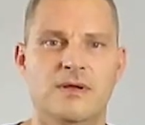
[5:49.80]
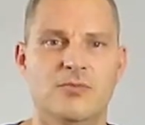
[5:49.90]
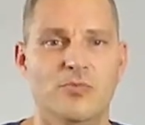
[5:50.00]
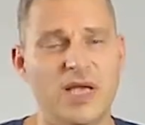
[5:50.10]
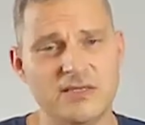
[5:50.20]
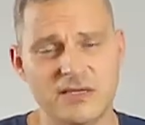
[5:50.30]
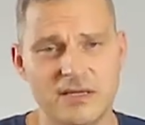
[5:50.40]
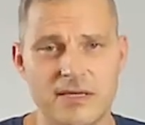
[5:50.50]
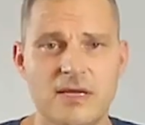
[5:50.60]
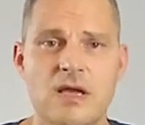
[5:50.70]

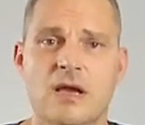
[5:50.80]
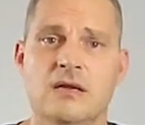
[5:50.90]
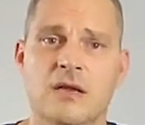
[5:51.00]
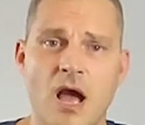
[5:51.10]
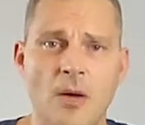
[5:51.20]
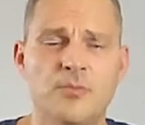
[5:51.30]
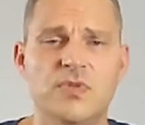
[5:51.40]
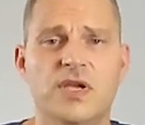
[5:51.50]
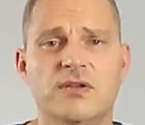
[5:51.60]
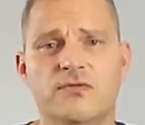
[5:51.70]
Basically, an
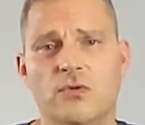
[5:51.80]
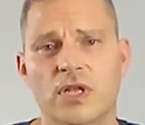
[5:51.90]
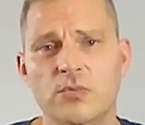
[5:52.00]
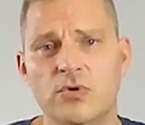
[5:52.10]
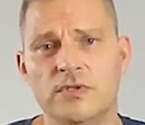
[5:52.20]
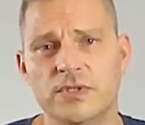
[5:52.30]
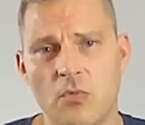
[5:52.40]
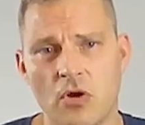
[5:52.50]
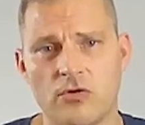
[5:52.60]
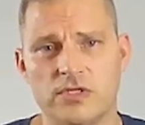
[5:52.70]
update for liberal
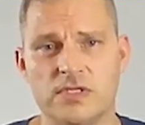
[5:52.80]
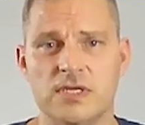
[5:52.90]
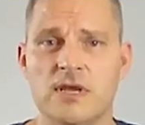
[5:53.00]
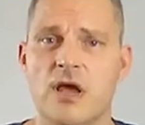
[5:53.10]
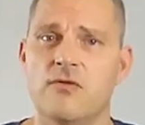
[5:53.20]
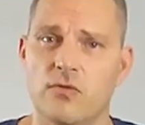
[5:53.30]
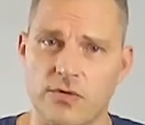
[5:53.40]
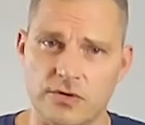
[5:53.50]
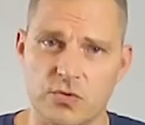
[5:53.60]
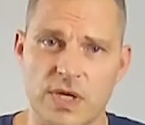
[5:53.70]
democracy for the
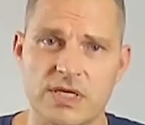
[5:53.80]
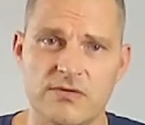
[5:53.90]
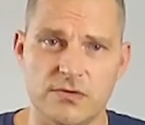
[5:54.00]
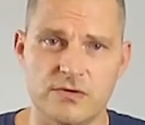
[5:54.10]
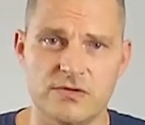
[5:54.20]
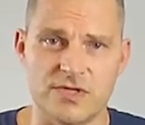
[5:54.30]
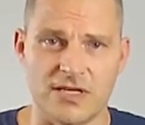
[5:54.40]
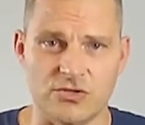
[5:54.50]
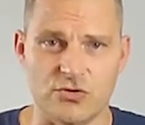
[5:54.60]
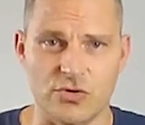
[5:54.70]
21st
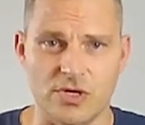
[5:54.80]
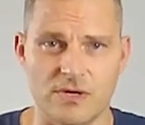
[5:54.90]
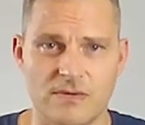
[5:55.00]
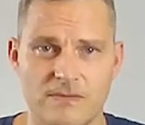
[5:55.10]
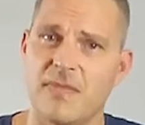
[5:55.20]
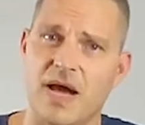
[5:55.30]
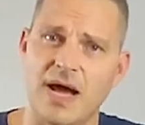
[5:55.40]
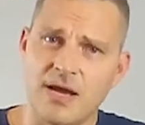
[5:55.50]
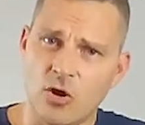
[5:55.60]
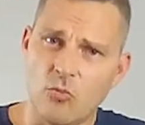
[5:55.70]
century. I
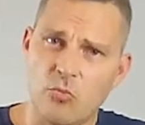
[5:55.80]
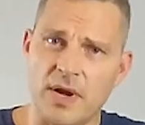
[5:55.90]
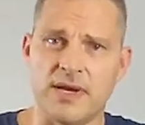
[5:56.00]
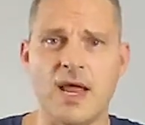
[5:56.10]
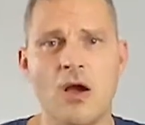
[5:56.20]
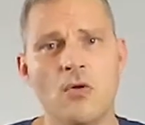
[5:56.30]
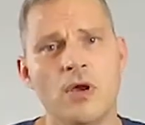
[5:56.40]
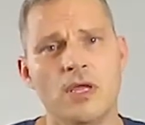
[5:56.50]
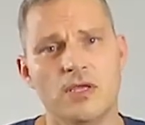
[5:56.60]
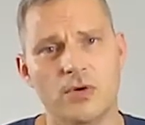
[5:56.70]
hope by now
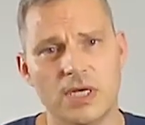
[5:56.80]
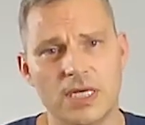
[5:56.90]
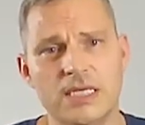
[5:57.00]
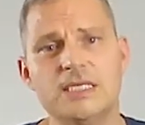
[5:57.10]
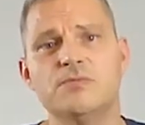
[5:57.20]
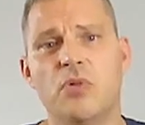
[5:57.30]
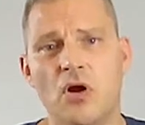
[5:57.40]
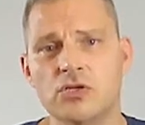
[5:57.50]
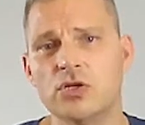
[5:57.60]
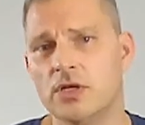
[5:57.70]
you at least
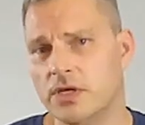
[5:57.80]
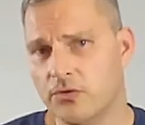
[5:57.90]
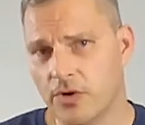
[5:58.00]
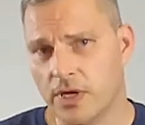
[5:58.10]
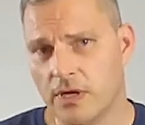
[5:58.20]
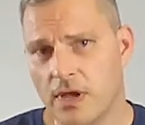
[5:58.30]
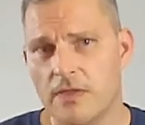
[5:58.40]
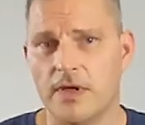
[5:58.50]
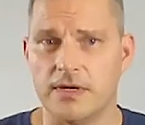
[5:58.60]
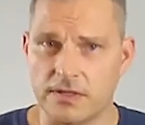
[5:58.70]
partially agree
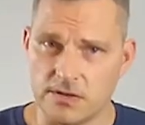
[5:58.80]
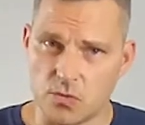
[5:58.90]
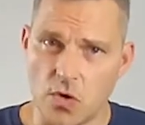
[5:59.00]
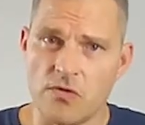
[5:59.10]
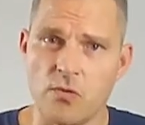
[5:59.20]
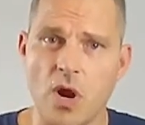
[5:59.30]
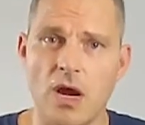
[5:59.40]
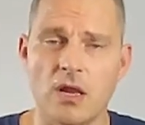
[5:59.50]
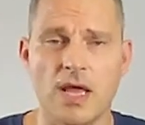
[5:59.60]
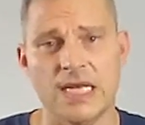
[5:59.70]
that it is
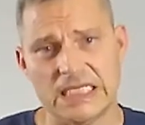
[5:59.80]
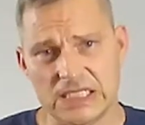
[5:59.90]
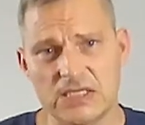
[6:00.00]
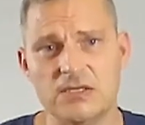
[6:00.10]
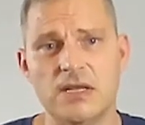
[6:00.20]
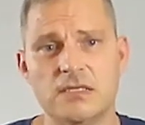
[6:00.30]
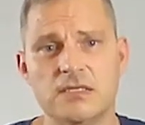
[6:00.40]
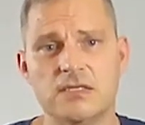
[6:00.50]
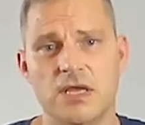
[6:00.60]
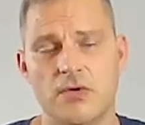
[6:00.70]
worthwhile and indeed
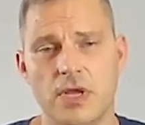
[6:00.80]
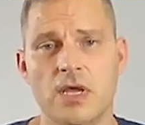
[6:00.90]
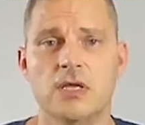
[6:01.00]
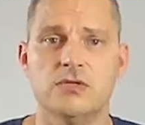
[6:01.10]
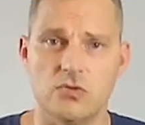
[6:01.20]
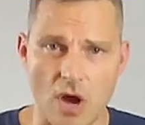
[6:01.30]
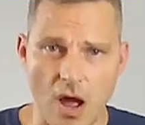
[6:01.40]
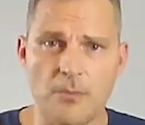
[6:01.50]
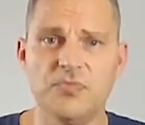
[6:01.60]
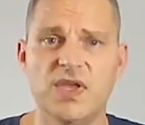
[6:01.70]
necessary to
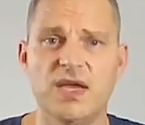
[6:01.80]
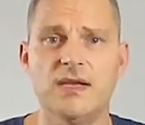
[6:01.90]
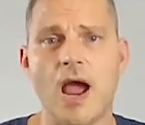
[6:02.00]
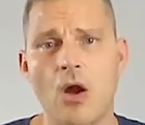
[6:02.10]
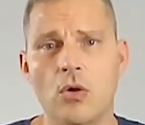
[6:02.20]
update our